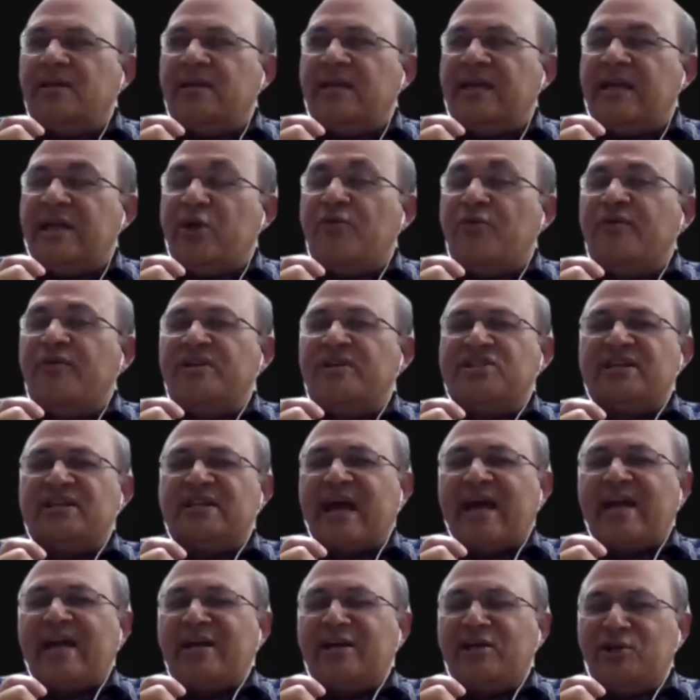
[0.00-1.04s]
the innovation
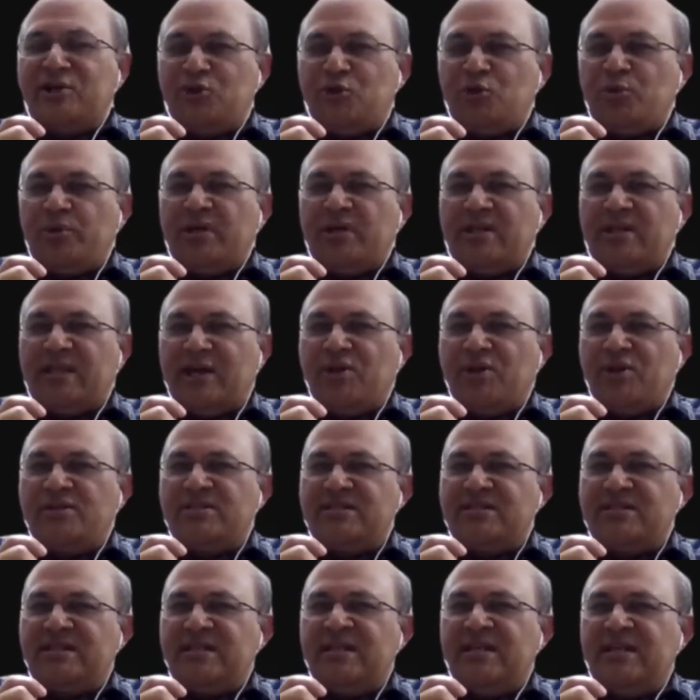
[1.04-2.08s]
angle to it. They're not
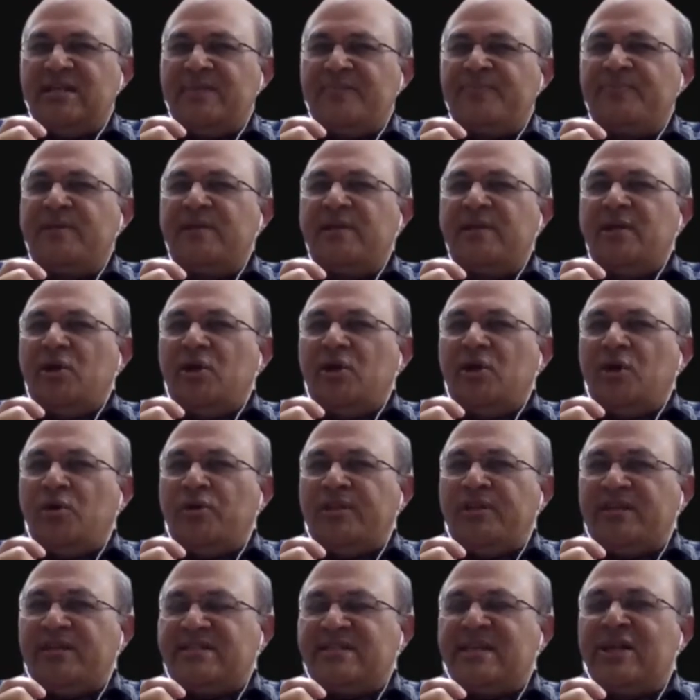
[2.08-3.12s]
seeing, they're
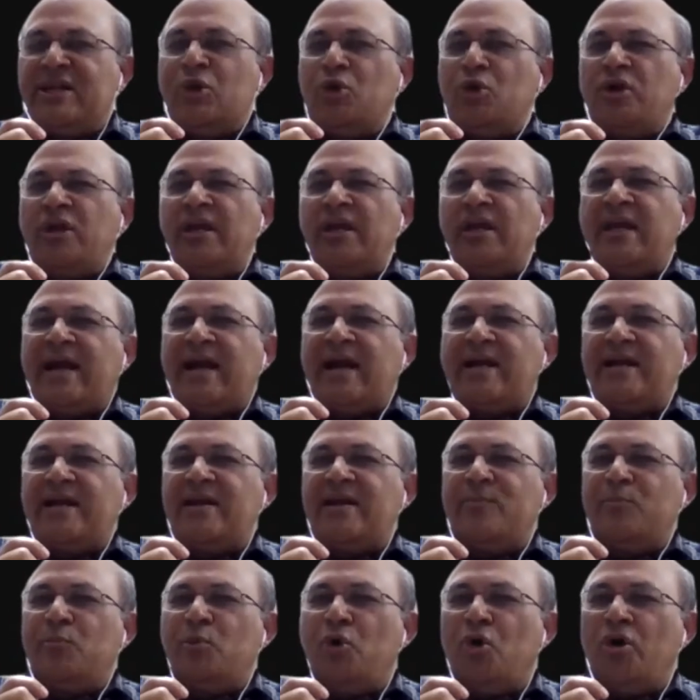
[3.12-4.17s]
still looking at it
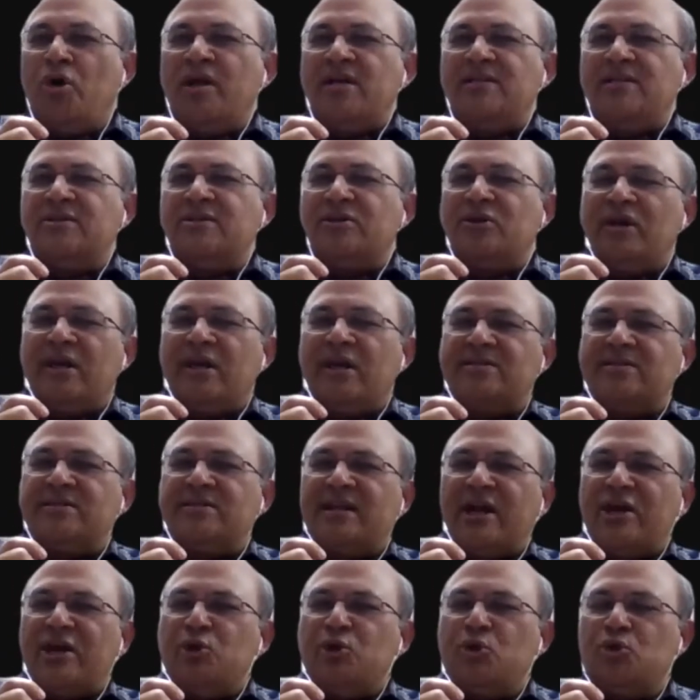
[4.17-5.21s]
more as, let's
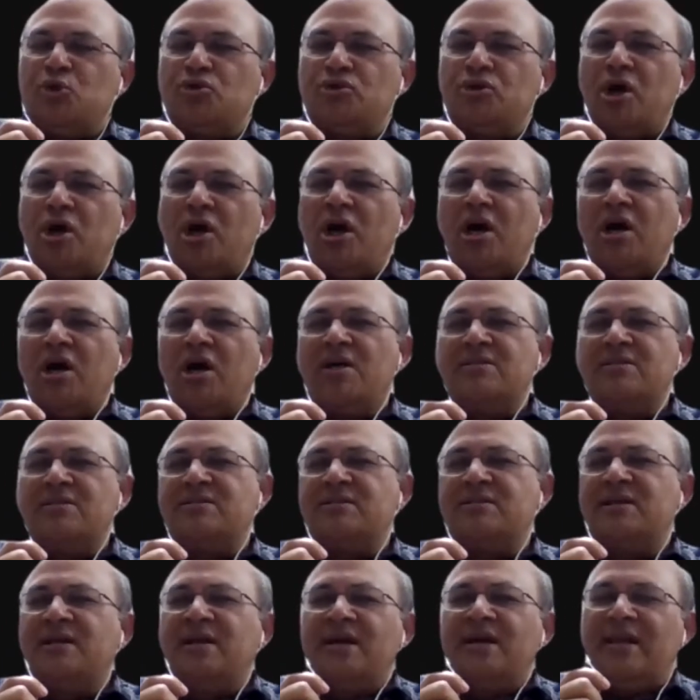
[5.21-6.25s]
reduce cost,
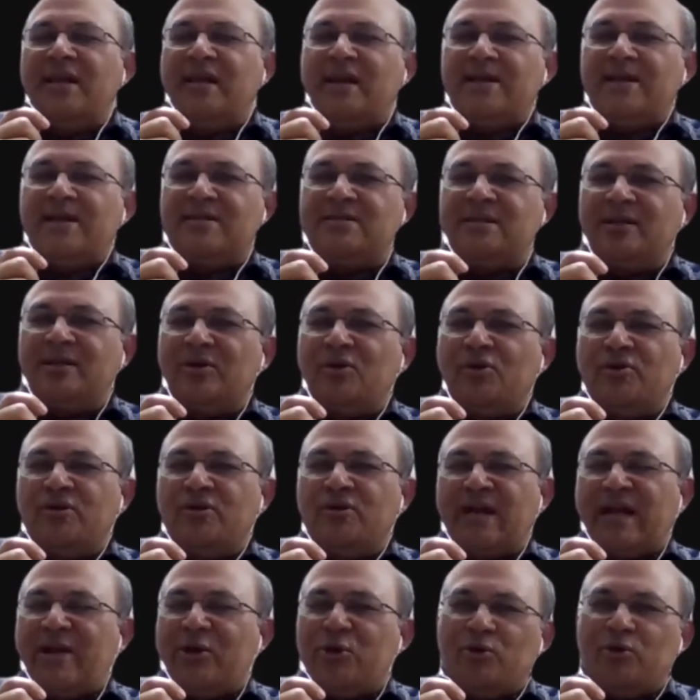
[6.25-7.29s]
let's try
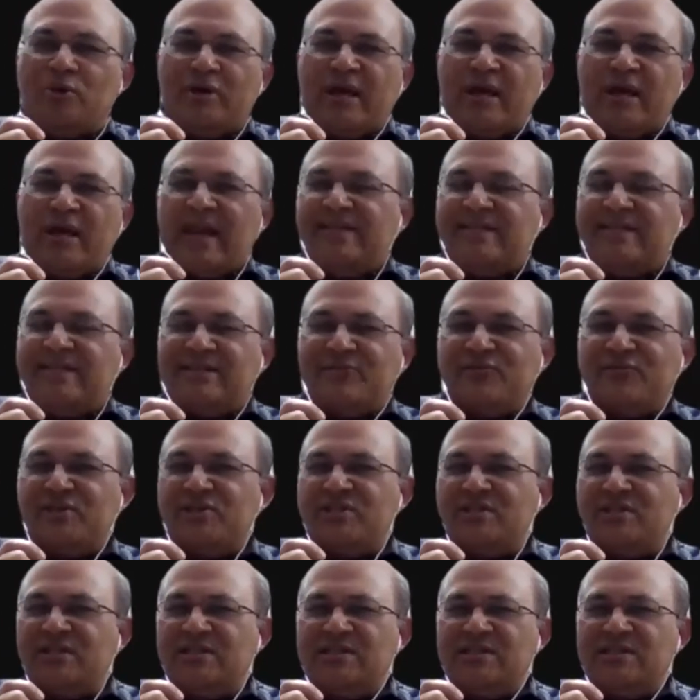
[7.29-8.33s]
to enhance
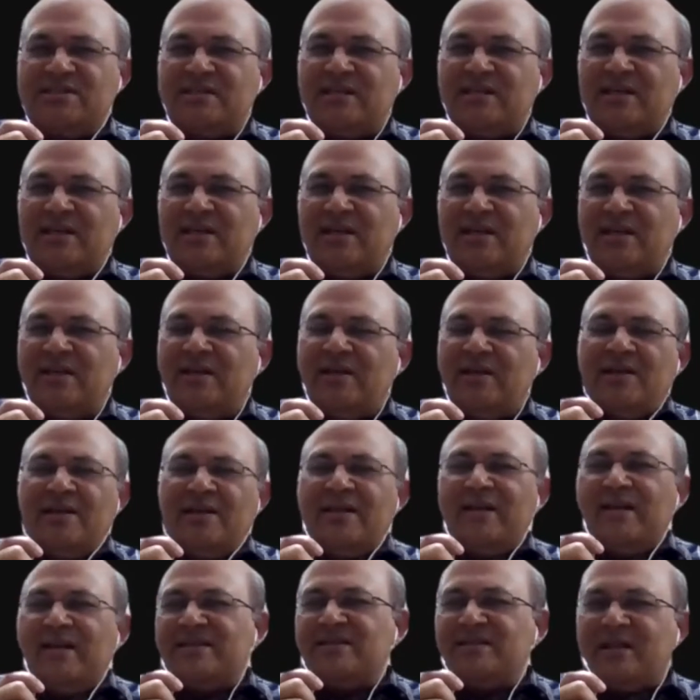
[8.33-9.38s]
efficiency,
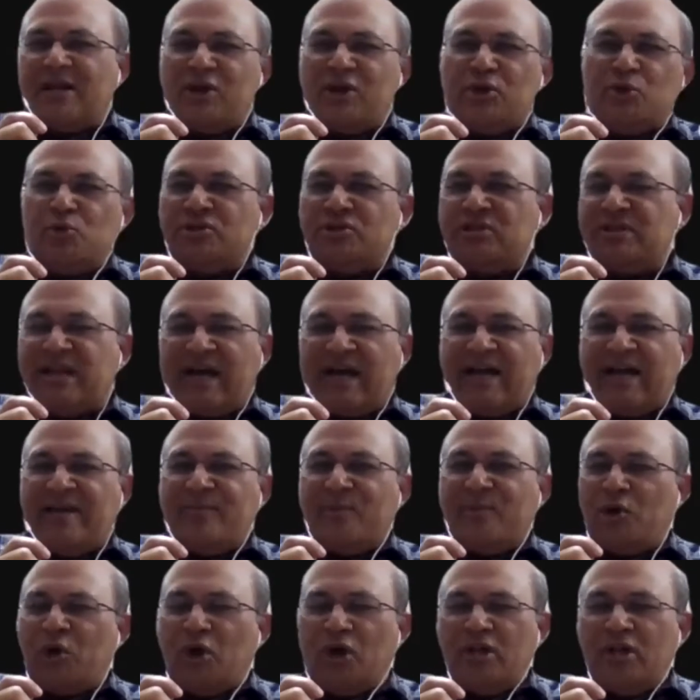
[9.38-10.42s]
let's reduce time and
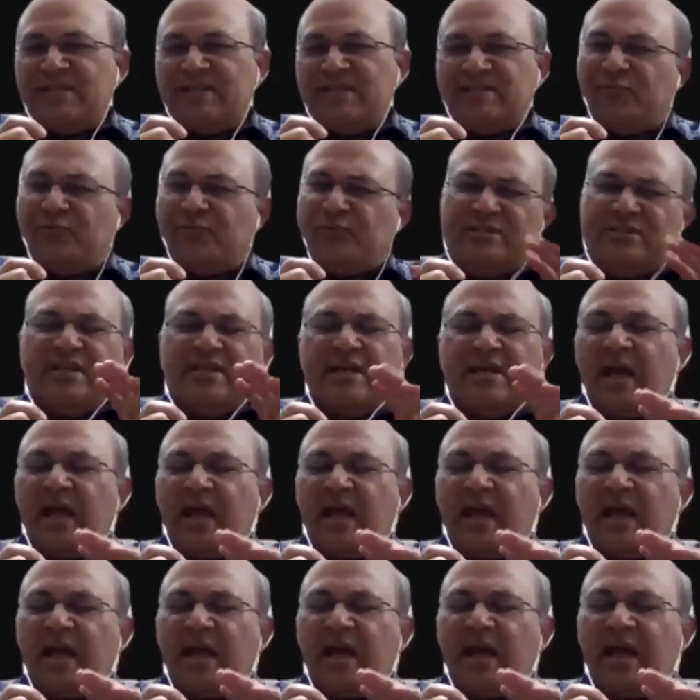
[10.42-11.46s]
all that stuff, which
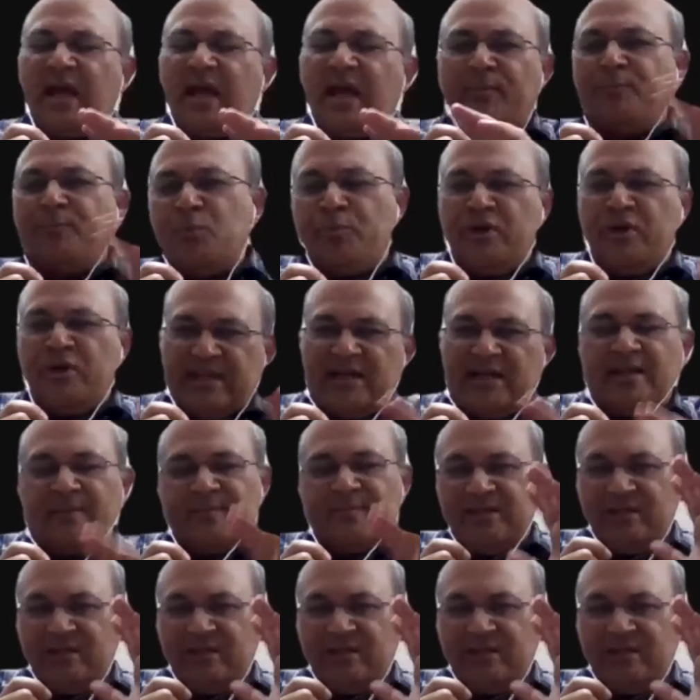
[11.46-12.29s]
I'm not poo-pooing that.